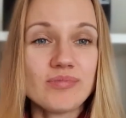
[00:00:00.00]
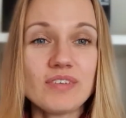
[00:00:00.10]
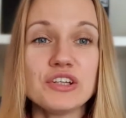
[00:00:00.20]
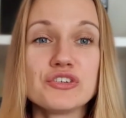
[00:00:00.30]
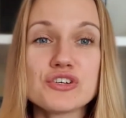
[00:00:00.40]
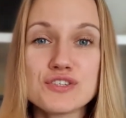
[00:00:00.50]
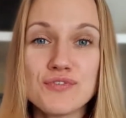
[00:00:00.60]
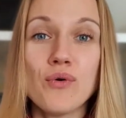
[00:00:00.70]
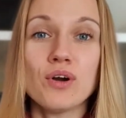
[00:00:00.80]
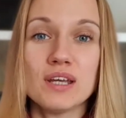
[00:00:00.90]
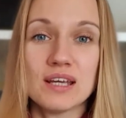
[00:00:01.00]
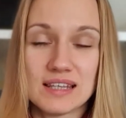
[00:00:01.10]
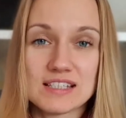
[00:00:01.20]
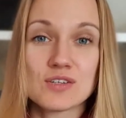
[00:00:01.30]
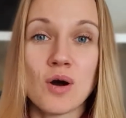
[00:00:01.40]
transferring
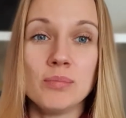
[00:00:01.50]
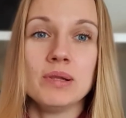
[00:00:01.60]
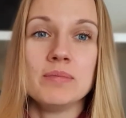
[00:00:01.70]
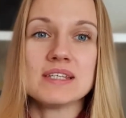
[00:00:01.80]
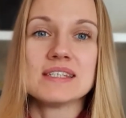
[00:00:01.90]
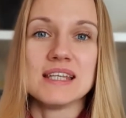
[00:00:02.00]
these compliments.